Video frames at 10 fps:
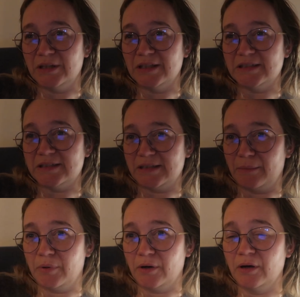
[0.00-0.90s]
it in
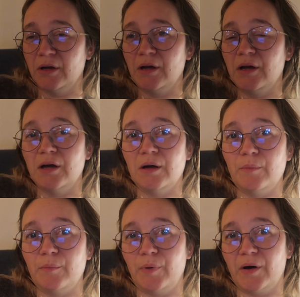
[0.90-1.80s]
December.
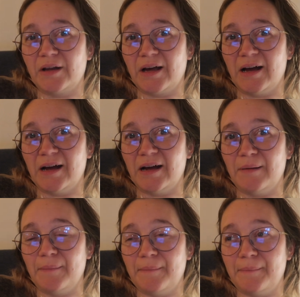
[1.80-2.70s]
But
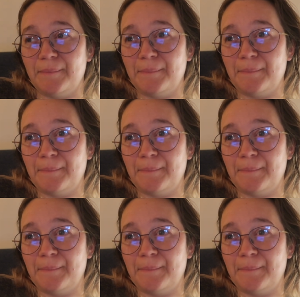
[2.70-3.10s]
um,